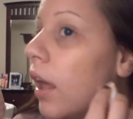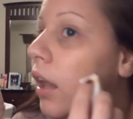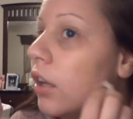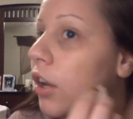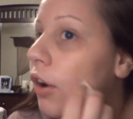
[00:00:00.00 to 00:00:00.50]

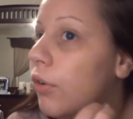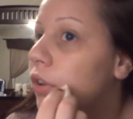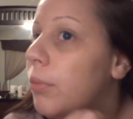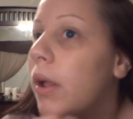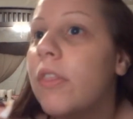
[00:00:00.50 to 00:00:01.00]
And you know,
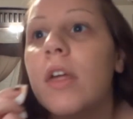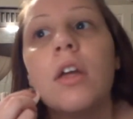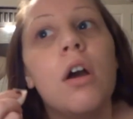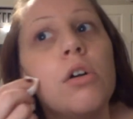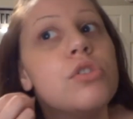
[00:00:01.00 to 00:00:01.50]
you might
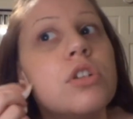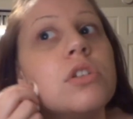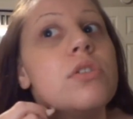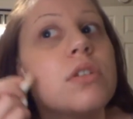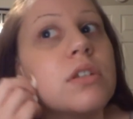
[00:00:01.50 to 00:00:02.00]
think, oh,
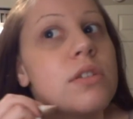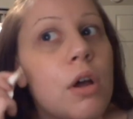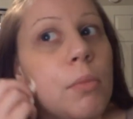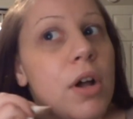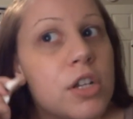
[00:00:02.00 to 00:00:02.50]
she's using so
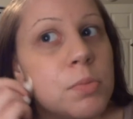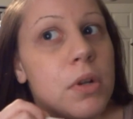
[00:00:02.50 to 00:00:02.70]
much,